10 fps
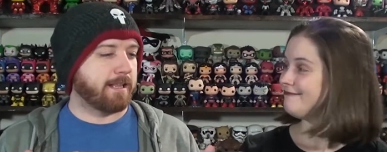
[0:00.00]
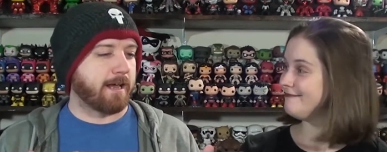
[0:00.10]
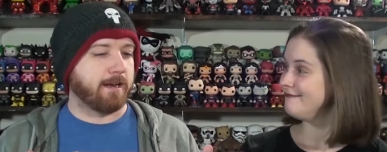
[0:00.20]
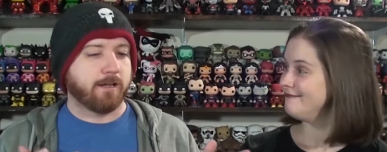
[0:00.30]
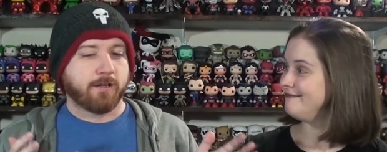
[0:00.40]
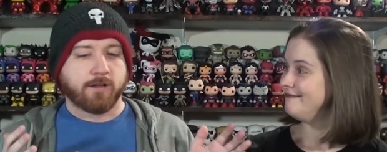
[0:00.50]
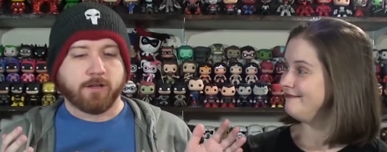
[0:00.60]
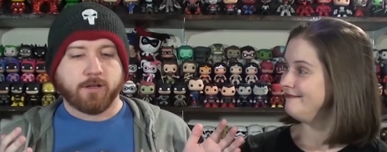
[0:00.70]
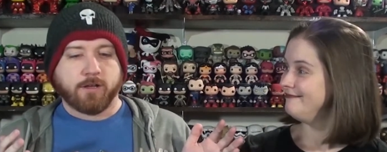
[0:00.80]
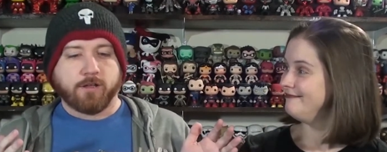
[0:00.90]
Speaker 1: that
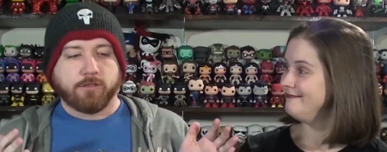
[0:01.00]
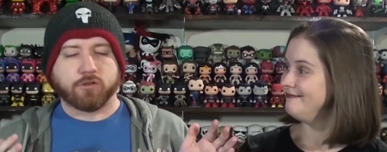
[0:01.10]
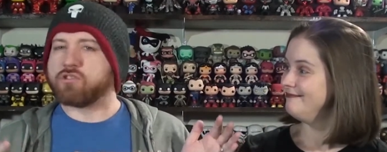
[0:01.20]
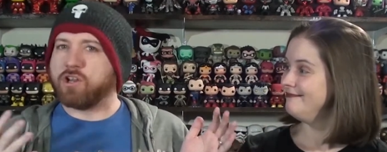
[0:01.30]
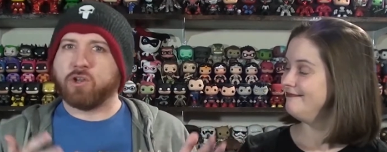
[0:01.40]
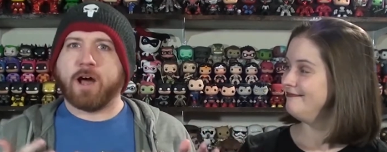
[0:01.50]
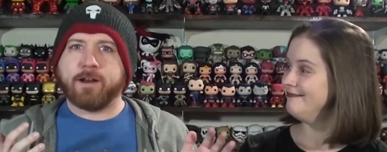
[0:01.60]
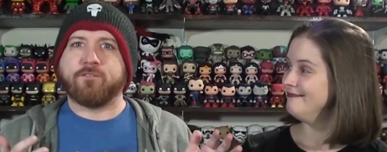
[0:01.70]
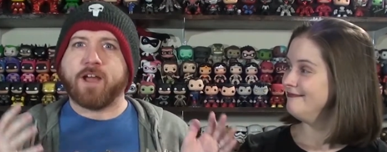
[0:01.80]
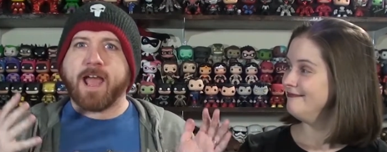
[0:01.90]
there's a
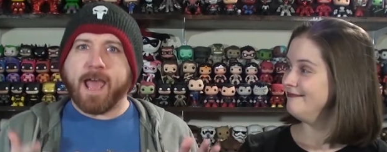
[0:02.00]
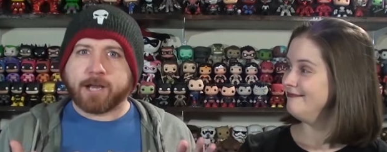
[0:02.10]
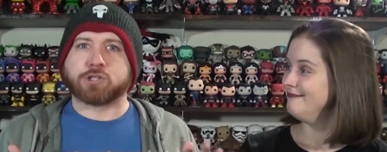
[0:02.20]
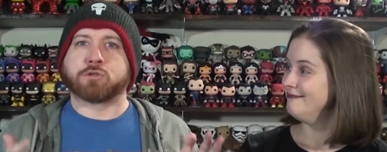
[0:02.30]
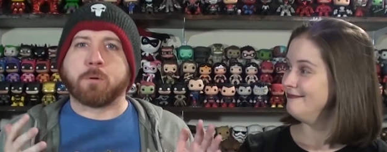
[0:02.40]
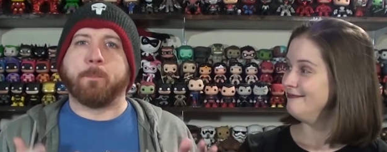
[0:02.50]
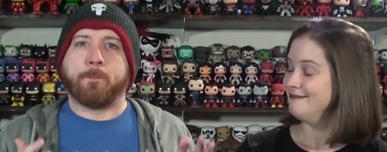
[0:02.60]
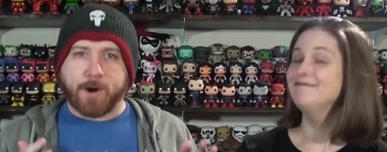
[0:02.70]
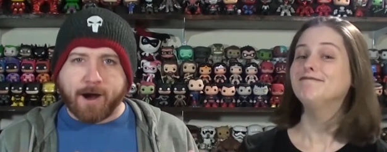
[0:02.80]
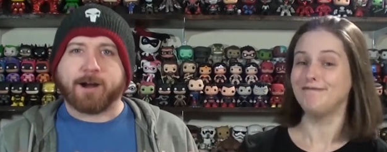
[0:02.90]
lot of extra
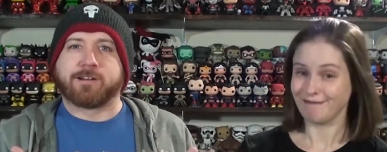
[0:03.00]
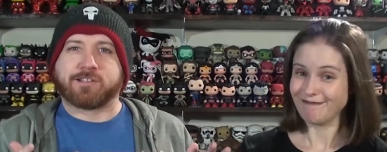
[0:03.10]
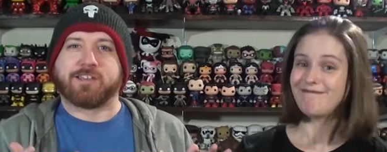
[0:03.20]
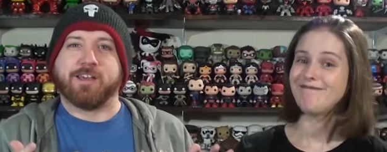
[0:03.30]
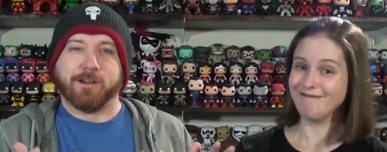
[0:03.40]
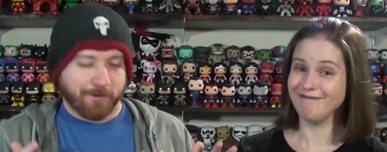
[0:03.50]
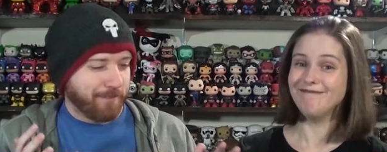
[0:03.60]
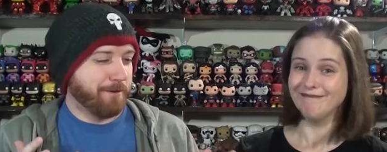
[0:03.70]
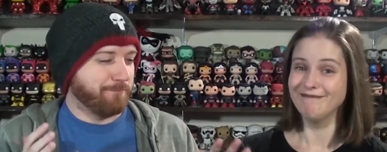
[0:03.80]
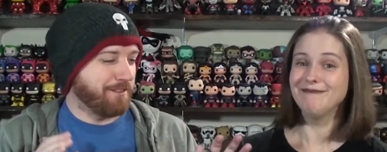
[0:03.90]
box here
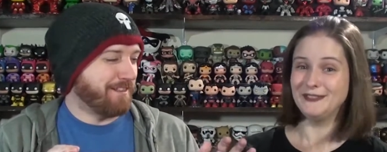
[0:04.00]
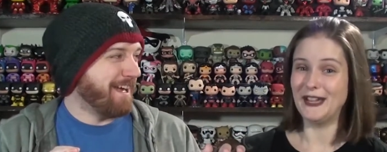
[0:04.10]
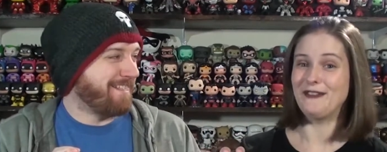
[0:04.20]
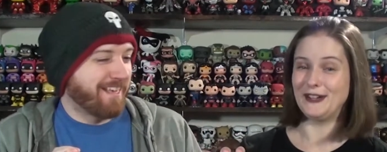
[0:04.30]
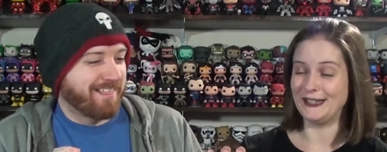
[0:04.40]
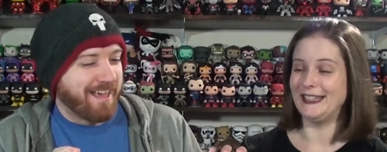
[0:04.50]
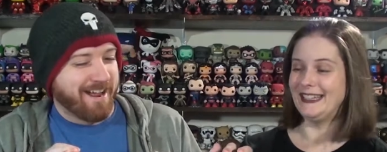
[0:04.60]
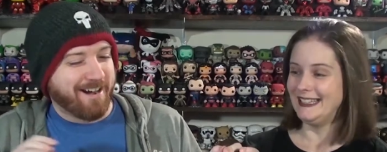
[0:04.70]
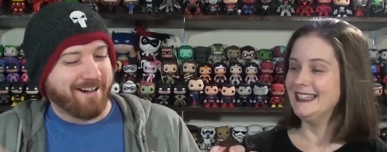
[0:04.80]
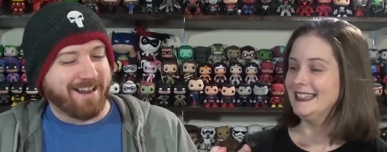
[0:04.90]
than was necessary.
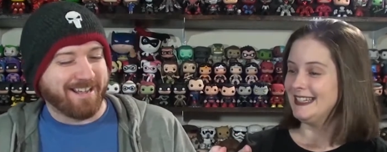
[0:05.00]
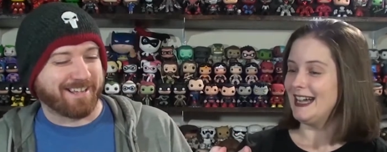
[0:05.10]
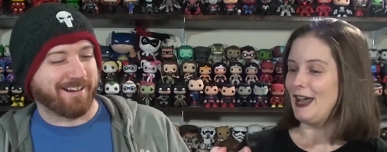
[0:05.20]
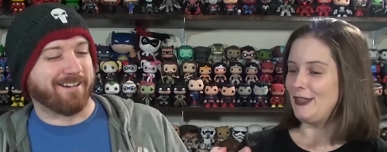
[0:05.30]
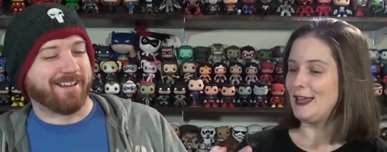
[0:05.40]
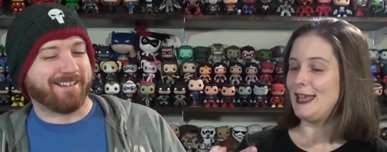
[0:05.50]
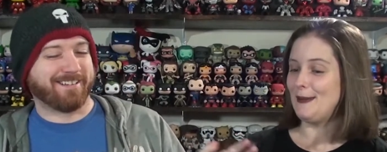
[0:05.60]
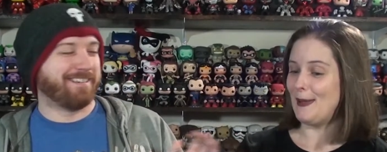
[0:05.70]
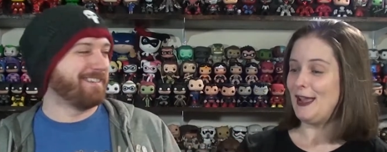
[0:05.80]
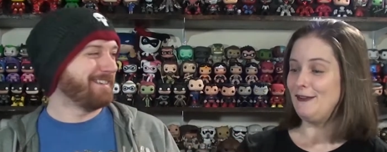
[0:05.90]
I think like,
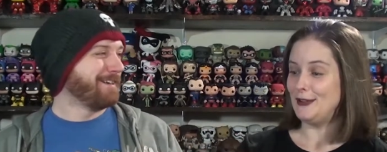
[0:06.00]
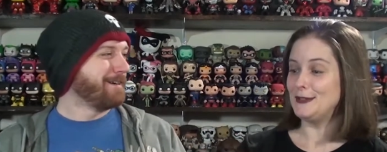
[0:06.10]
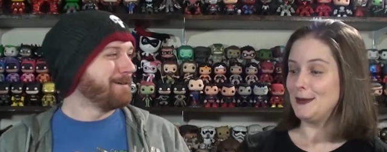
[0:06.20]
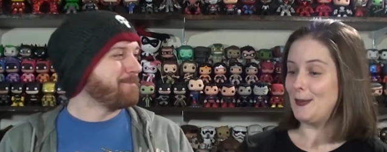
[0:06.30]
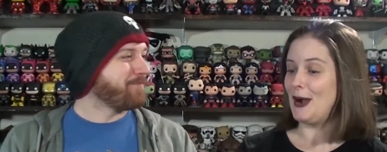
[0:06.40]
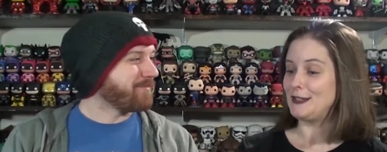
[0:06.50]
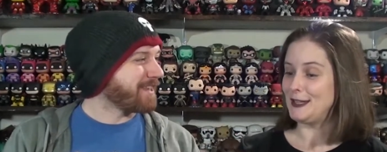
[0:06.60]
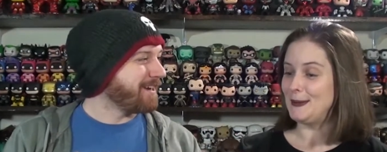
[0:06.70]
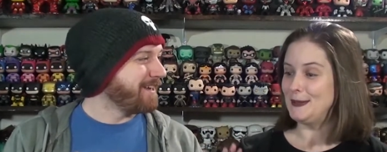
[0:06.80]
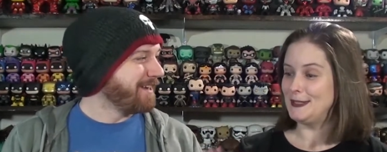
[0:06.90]
he
Speaker 2: may have used a box
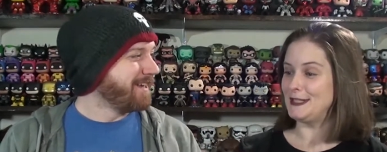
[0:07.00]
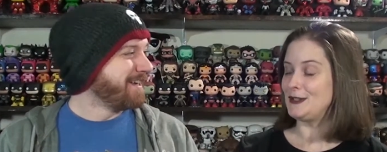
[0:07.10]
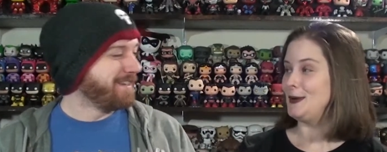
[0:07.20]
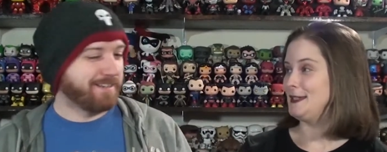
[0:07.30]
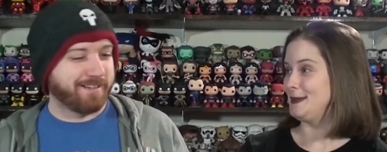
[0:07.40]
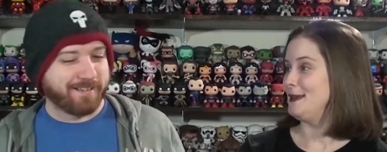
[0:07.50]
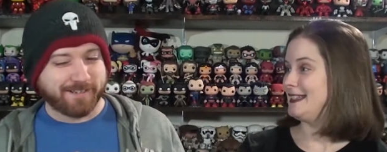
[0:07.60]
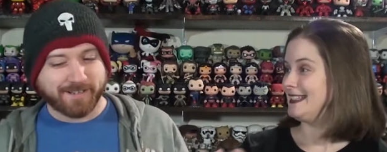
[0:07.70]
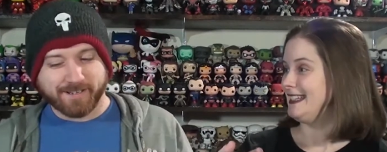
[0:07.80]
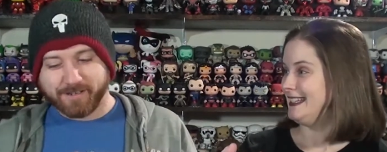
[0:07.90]
that was twice as
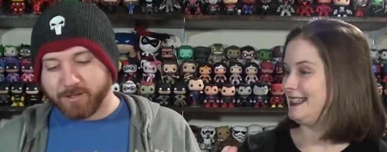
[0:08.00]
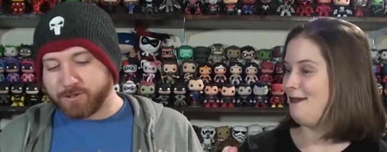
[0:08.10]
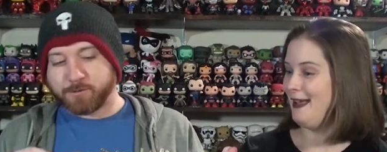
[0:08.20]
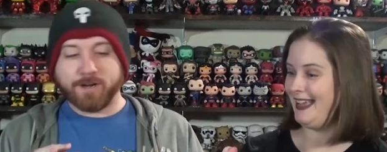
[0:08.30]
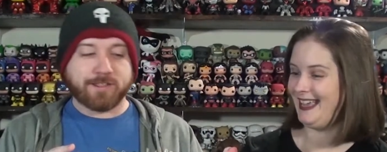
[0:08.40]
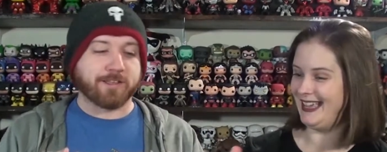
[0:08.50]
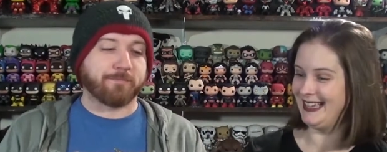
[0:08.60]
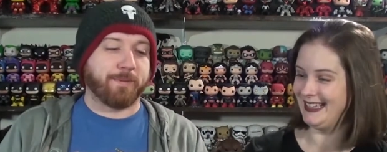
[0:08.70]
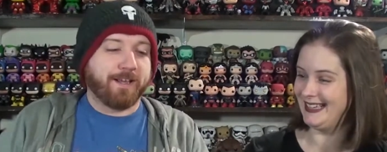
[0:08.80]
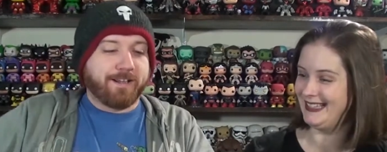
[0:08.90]
big as it needed to be. Twice
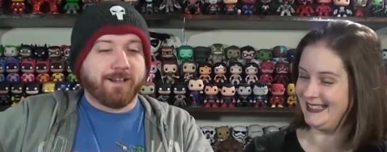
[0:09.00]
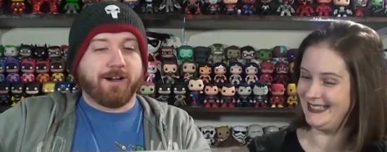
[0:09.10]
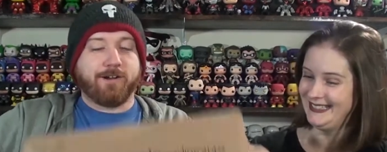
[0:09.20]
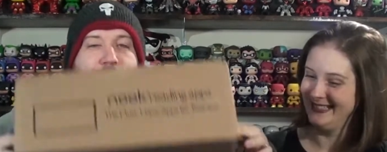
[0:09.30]
as big.
Speaker 1: I